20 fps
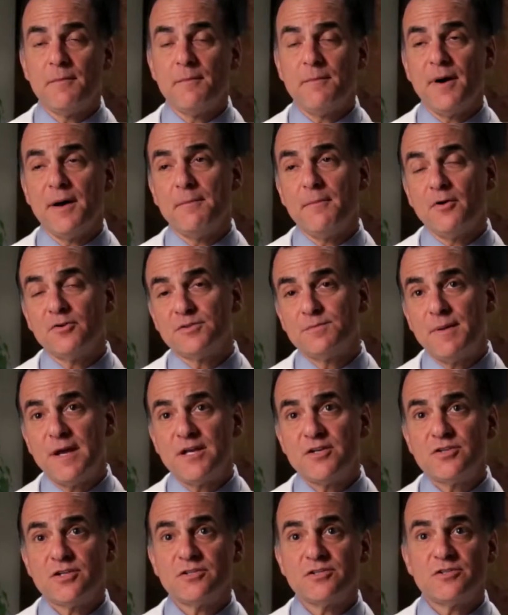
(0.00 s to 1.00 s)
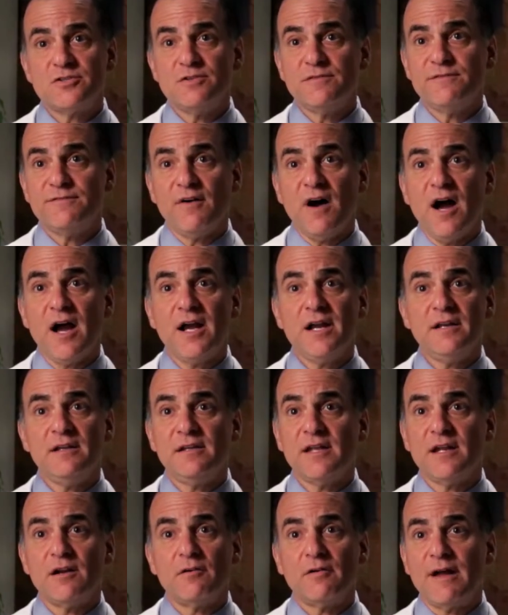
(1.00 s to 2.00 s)
But most patients do fine.
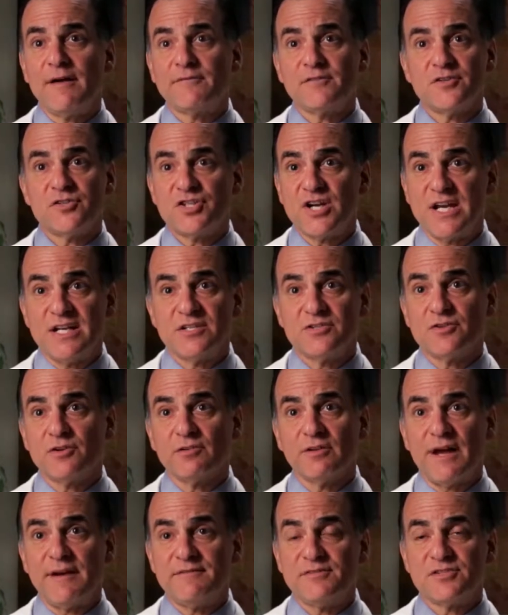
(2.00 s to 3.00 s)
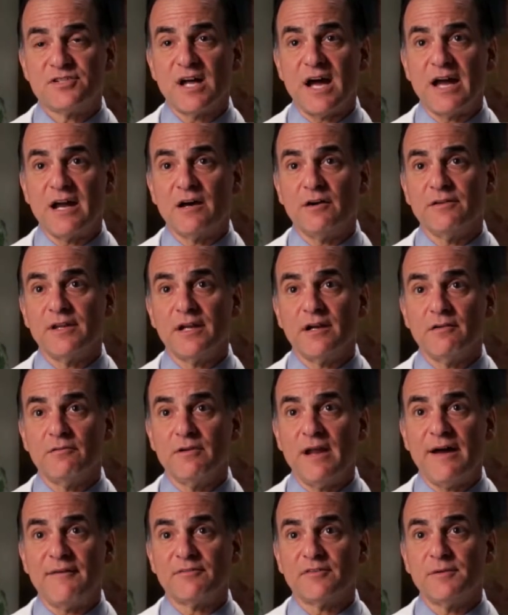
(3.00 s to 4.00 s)
They don't have to change their lifestyle. They don't
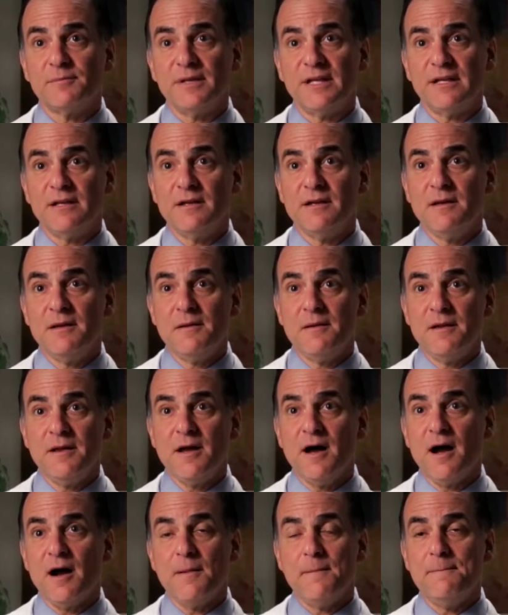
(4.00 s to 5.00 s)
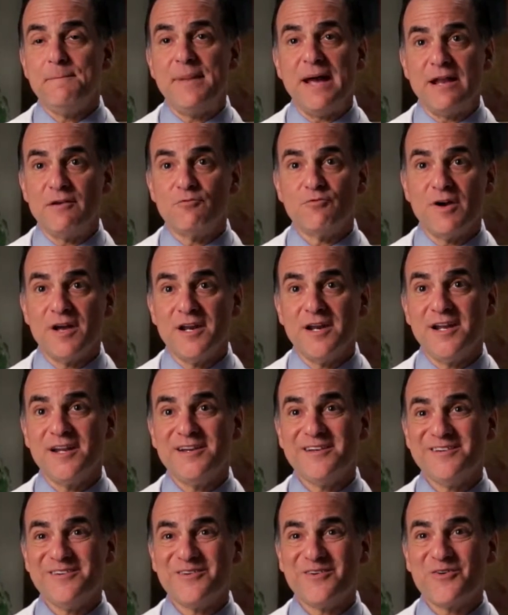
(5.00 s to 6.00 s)
have to be
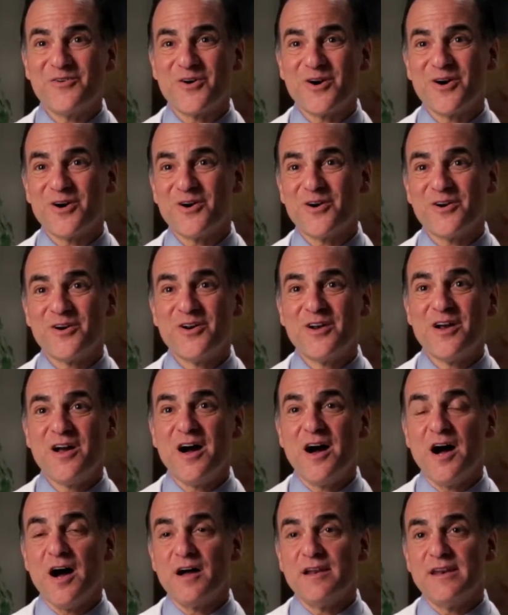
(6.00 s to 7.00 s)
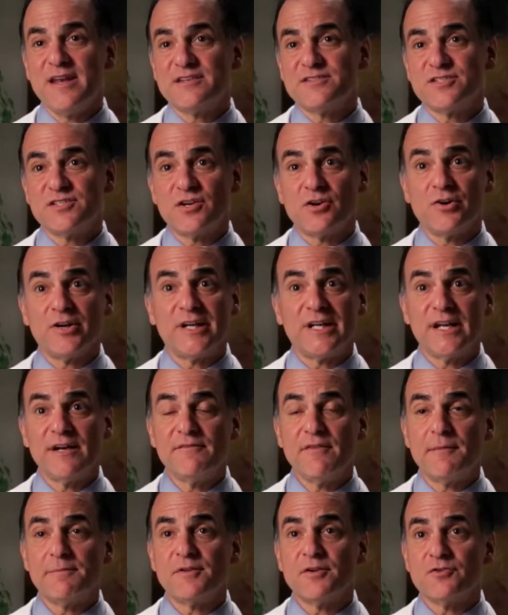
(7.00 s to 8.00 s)
bedridden or necessarily give
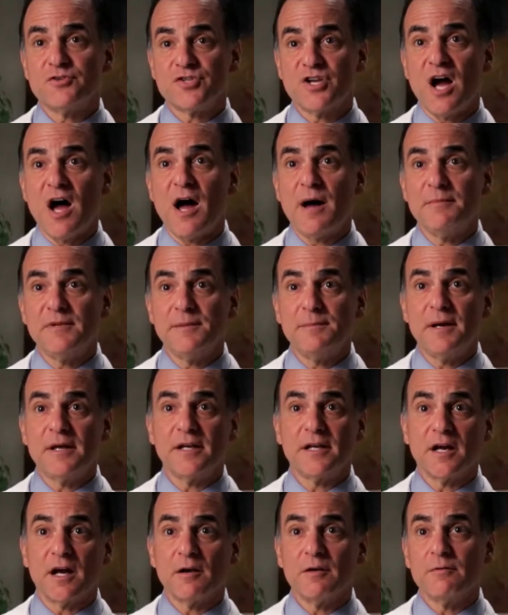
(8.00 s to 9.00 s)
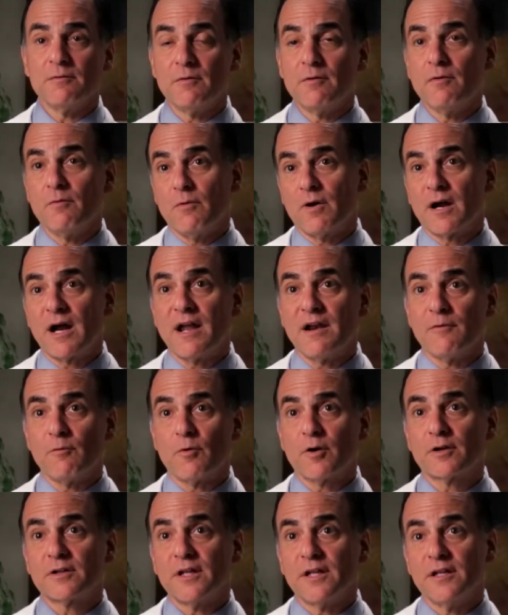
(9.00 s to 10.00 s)
up their job, depending on what kind of
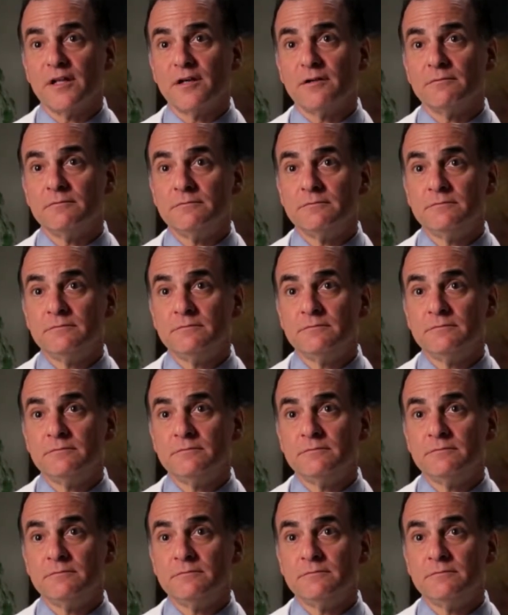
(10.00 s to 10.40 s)
work they do.